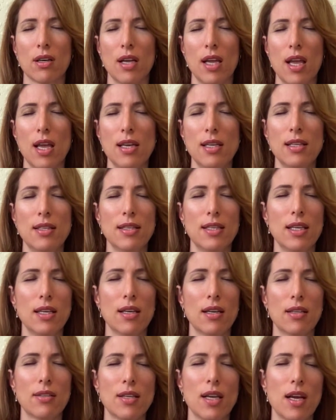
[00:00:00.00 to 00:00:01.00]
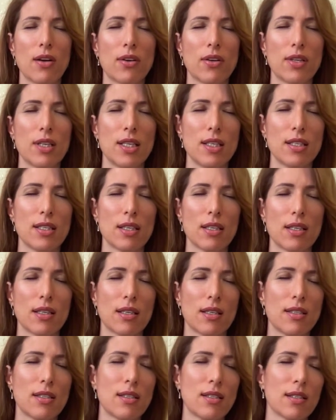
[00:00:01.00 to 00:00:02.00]
any uh, theory,
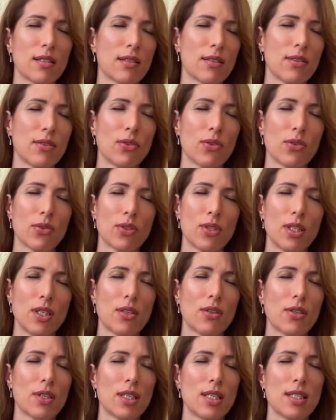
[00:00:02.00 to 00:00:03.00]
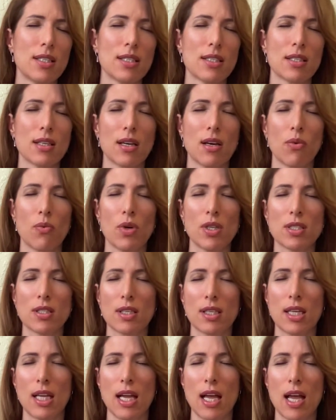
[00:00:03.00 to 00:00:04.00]
uh, you know, theories, what's
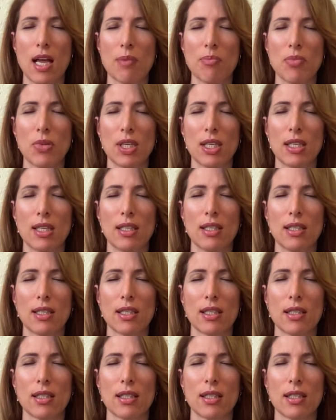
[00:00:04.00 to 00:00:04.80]
going to happen,